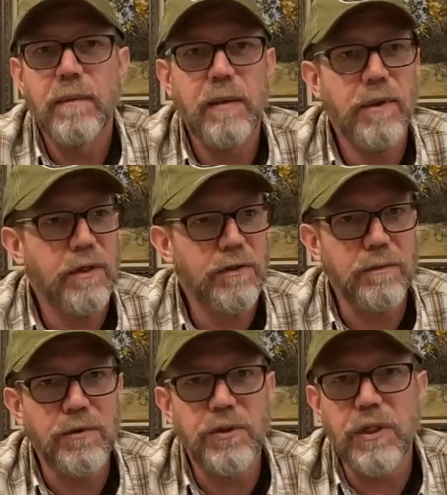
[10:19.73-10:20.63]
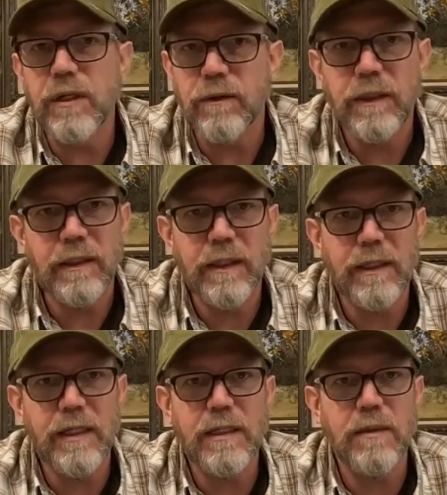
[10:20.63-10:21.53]
Maybe there's some shielding
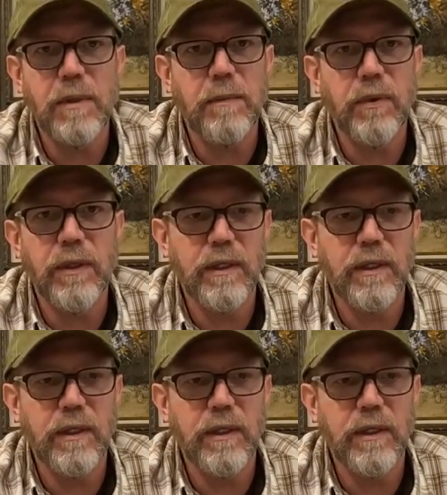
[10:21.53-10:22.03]
that needs to be put